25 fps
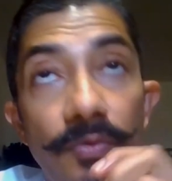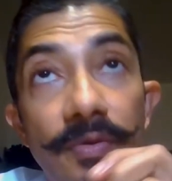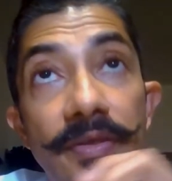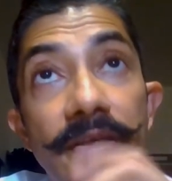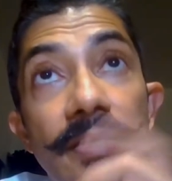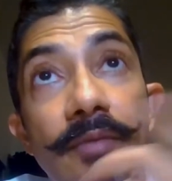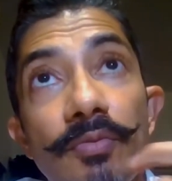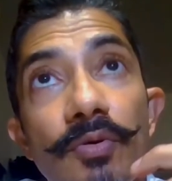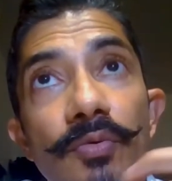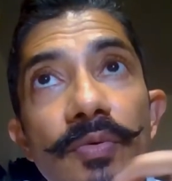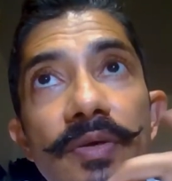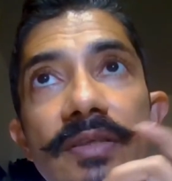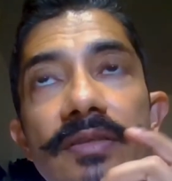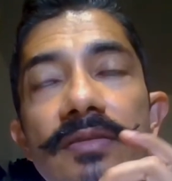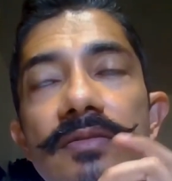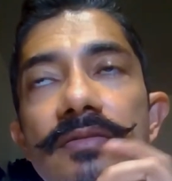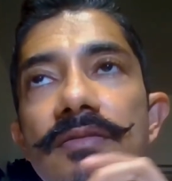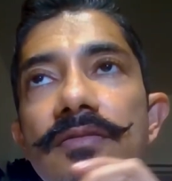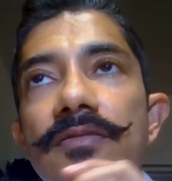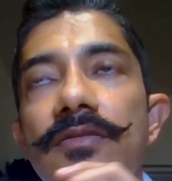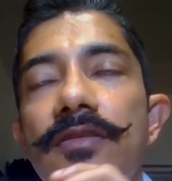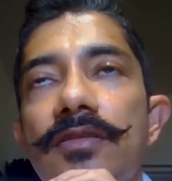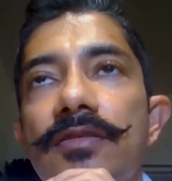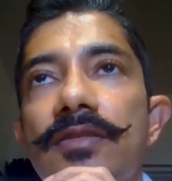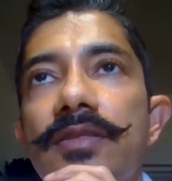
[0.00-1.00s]
Oh, number
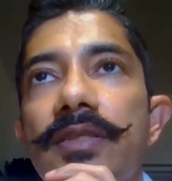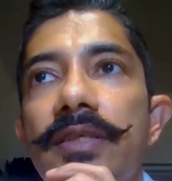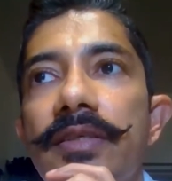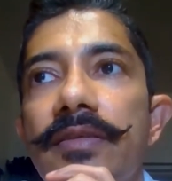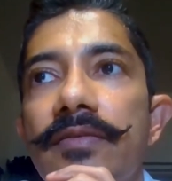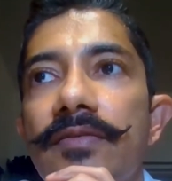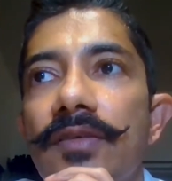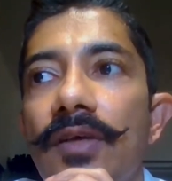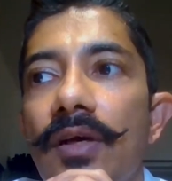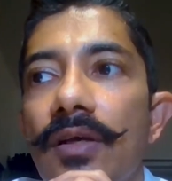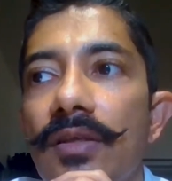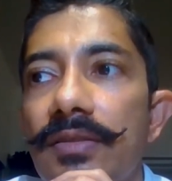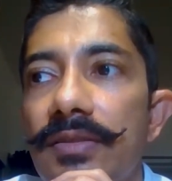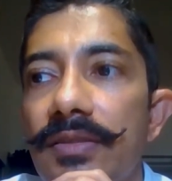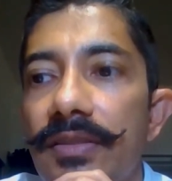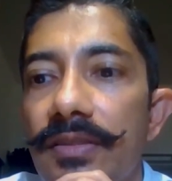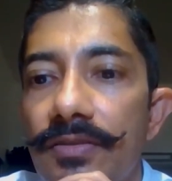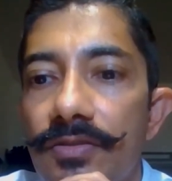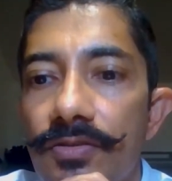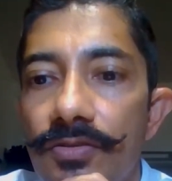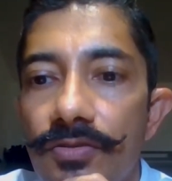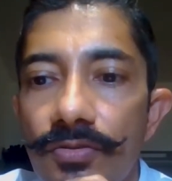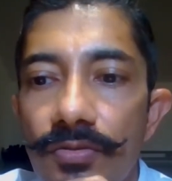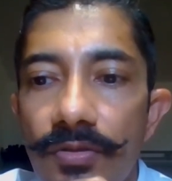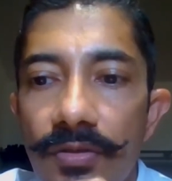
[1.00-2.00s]
one, just to give
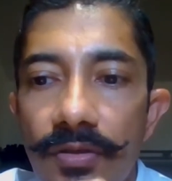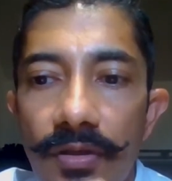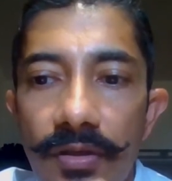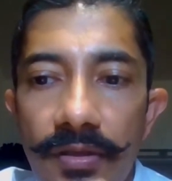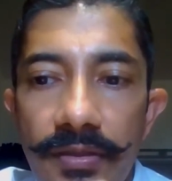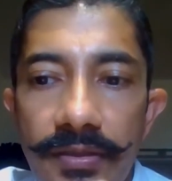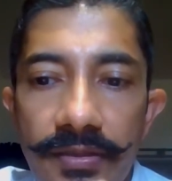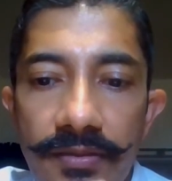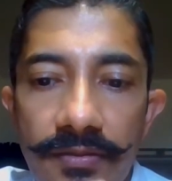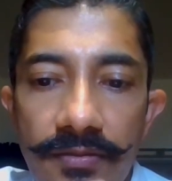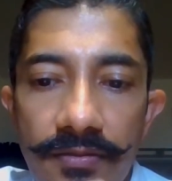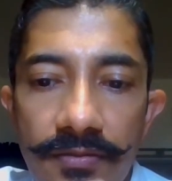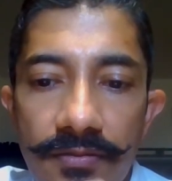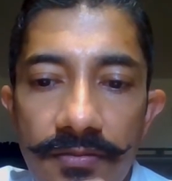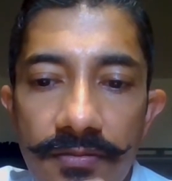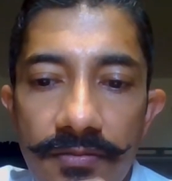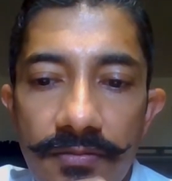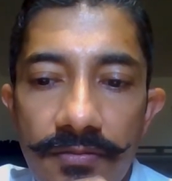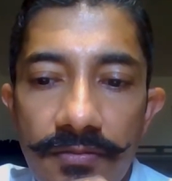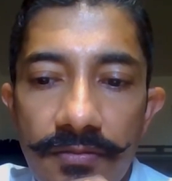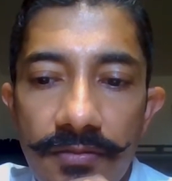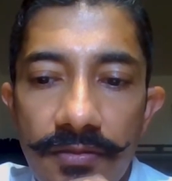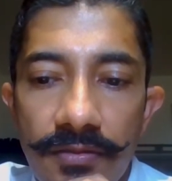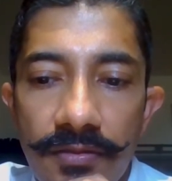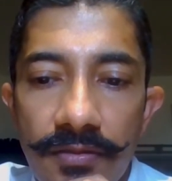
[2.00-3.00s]
context to our
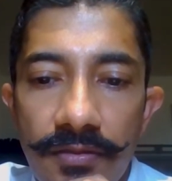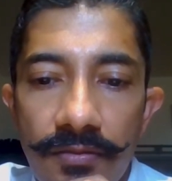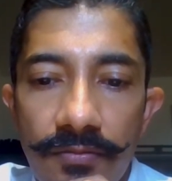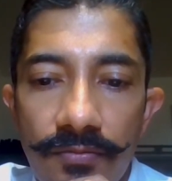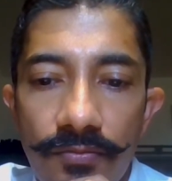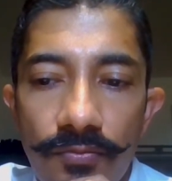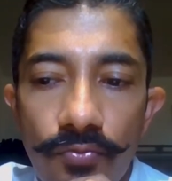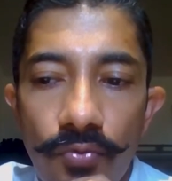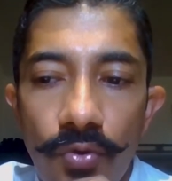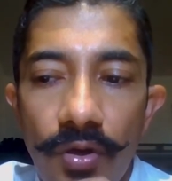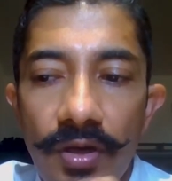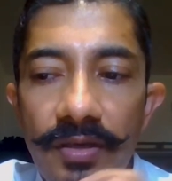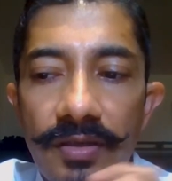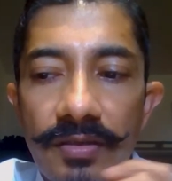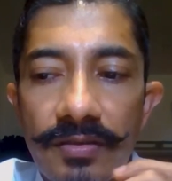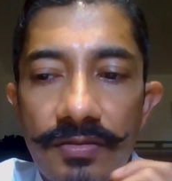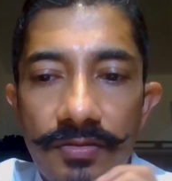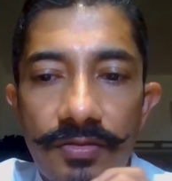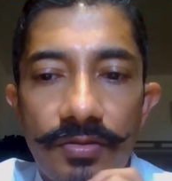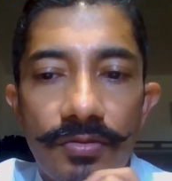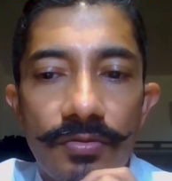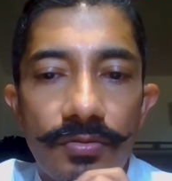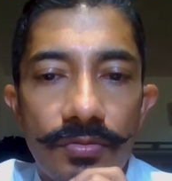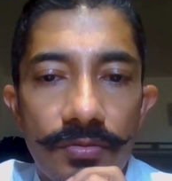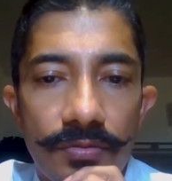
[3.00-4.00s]
audience, walk
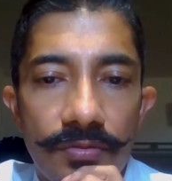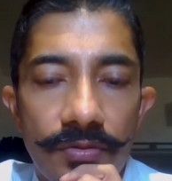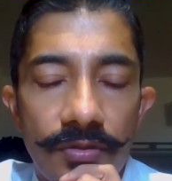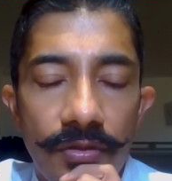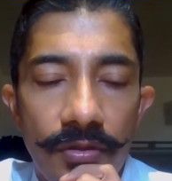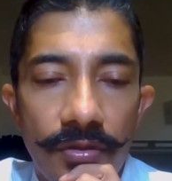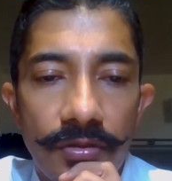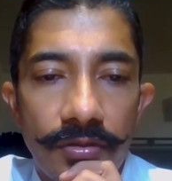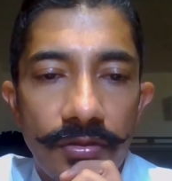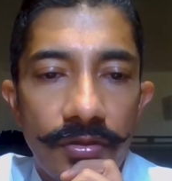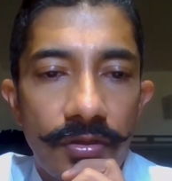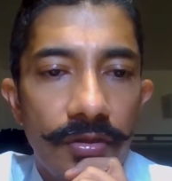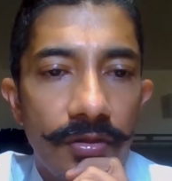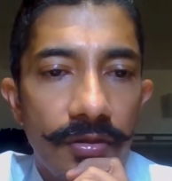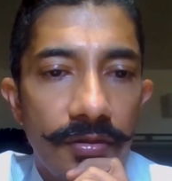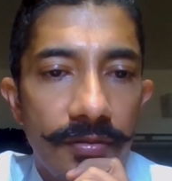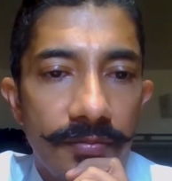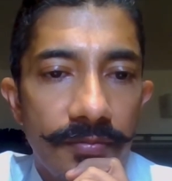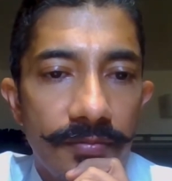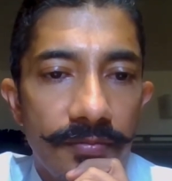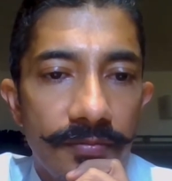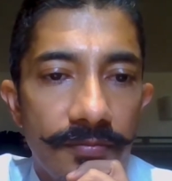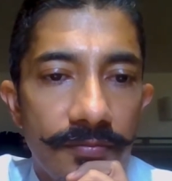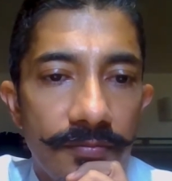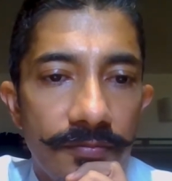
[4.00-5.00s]
us through
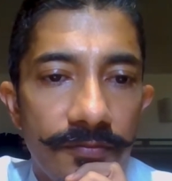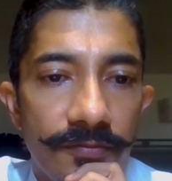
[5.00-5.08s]
your